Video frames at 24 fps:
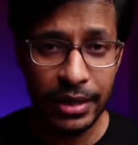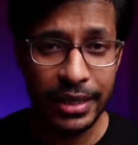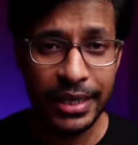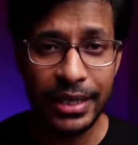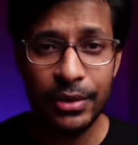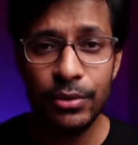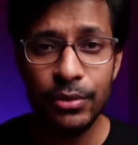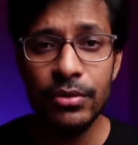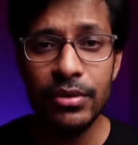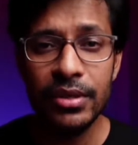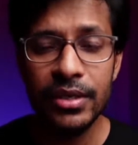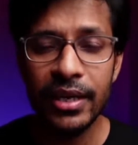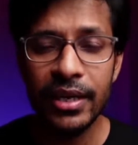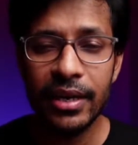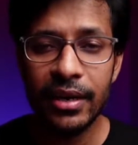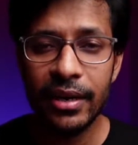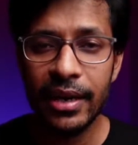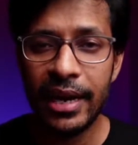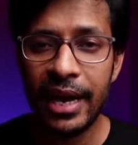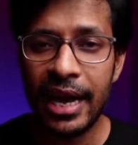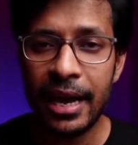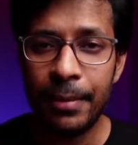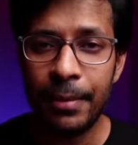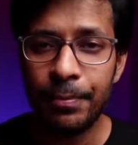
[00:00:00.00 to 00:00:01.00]
Use the
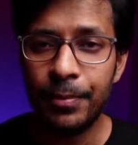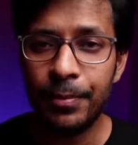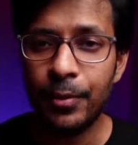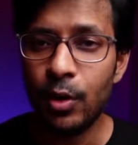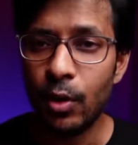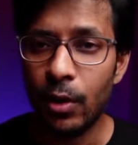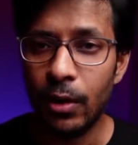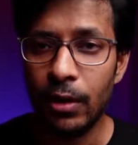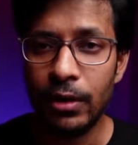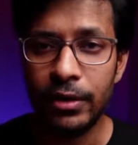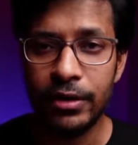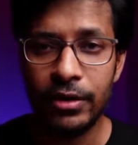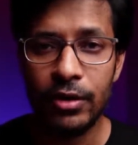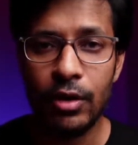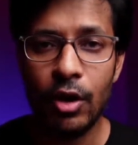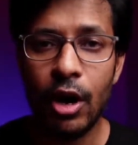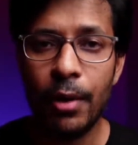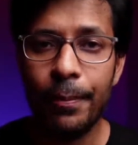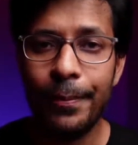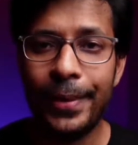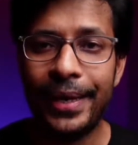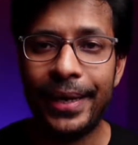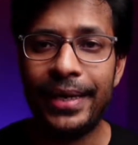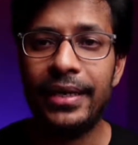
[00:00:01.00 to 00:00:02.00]
app called
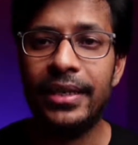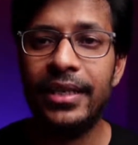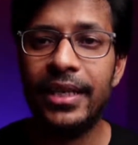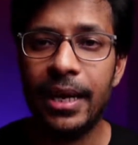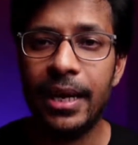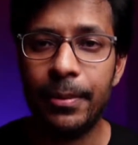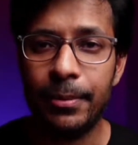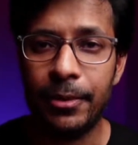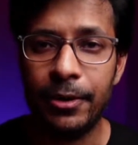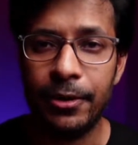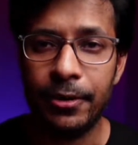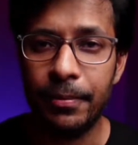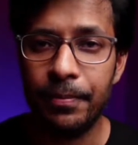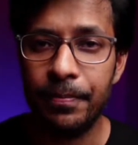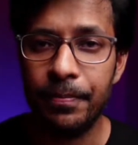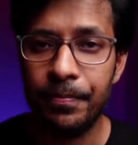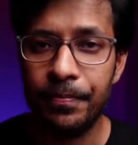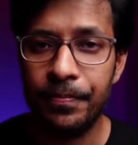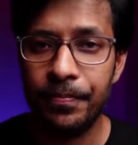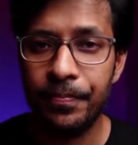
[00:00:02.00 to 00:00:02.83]
Open Camera.